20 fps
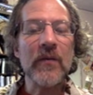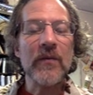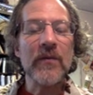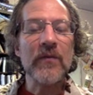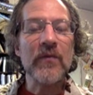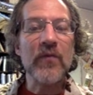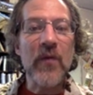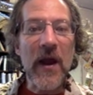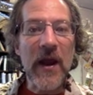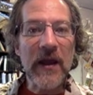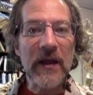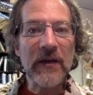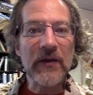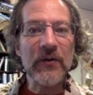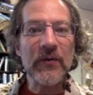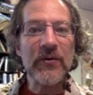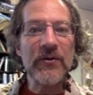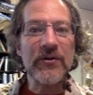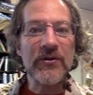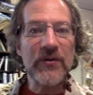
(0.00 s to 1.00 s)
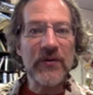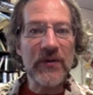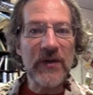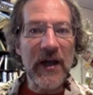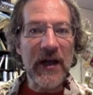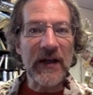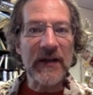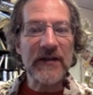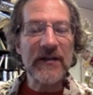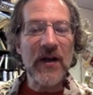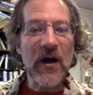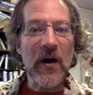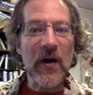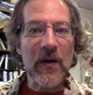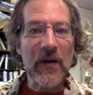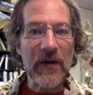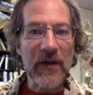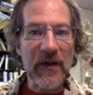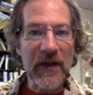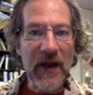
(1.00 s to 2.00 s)
regular due dates
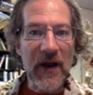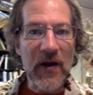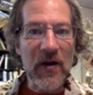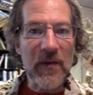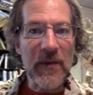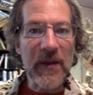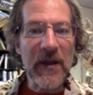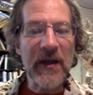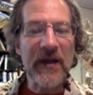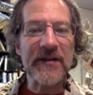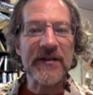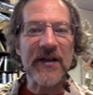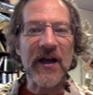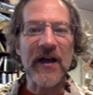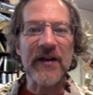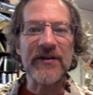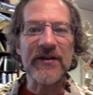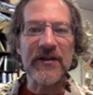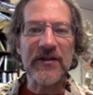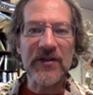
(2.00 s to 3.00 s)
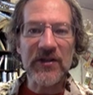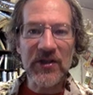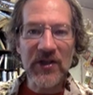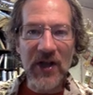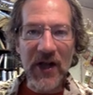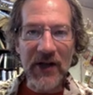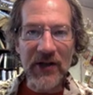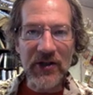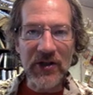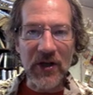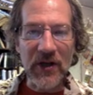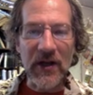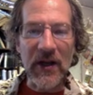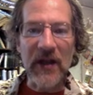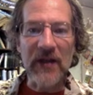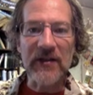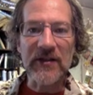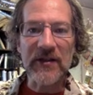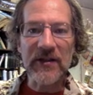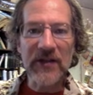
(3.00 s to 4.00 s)
are there because a discussion
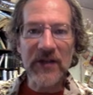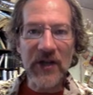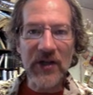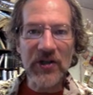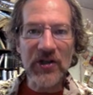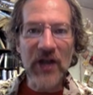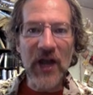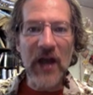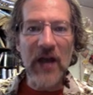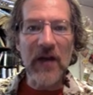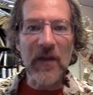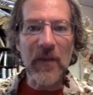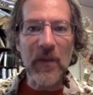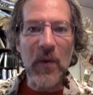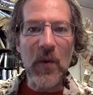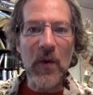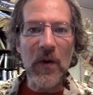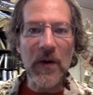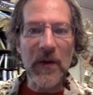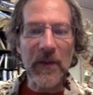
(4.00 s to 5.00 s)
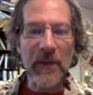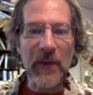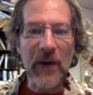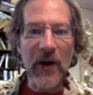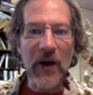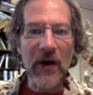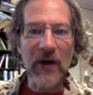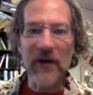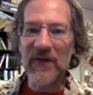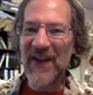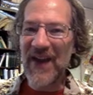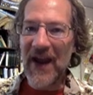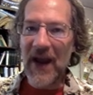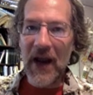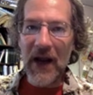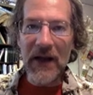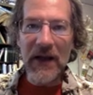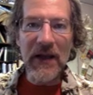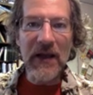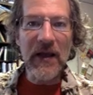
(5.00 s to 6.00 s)
is such an important part of
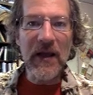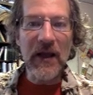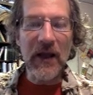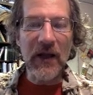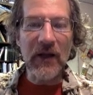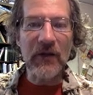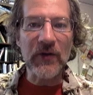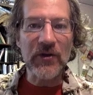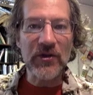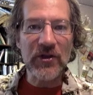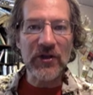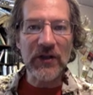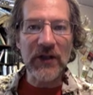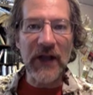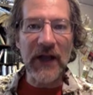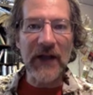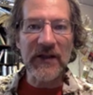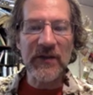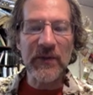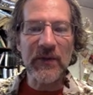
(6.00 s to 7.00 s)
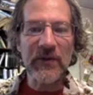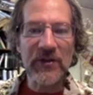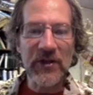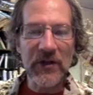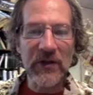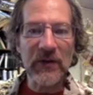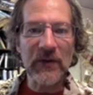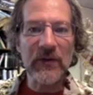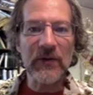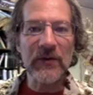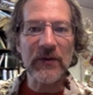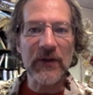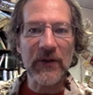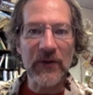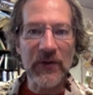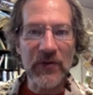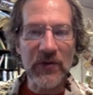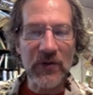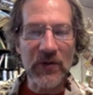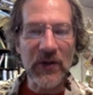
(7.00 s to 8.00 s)
any English class, particular
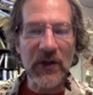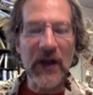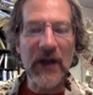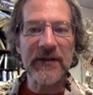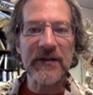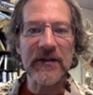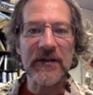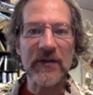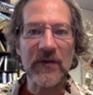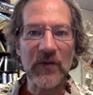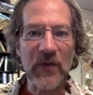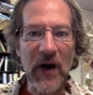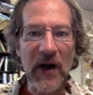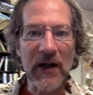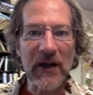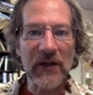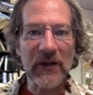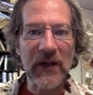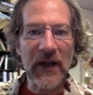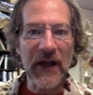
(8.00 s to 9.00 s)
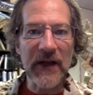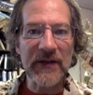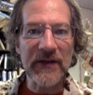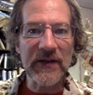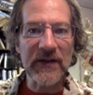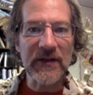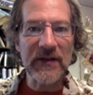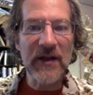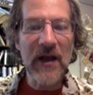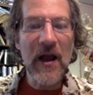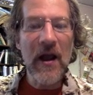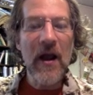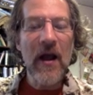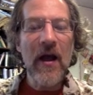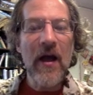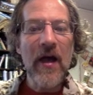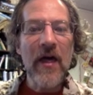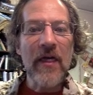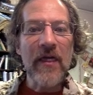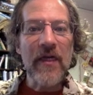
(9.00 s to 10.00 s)
literature classes and writing classes,
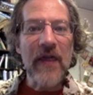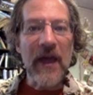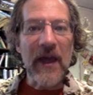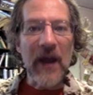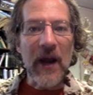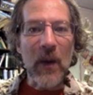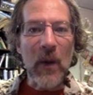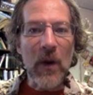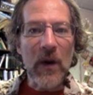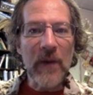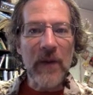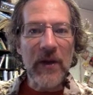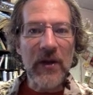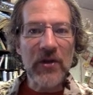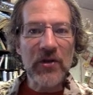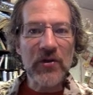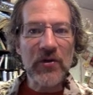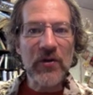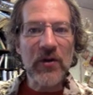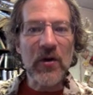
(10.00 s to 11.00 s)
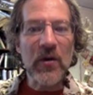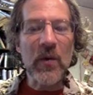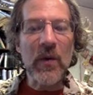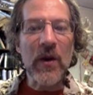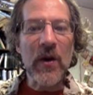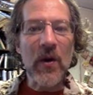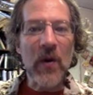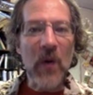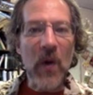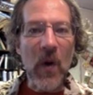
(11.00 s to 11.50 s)
that I want to make sure that we are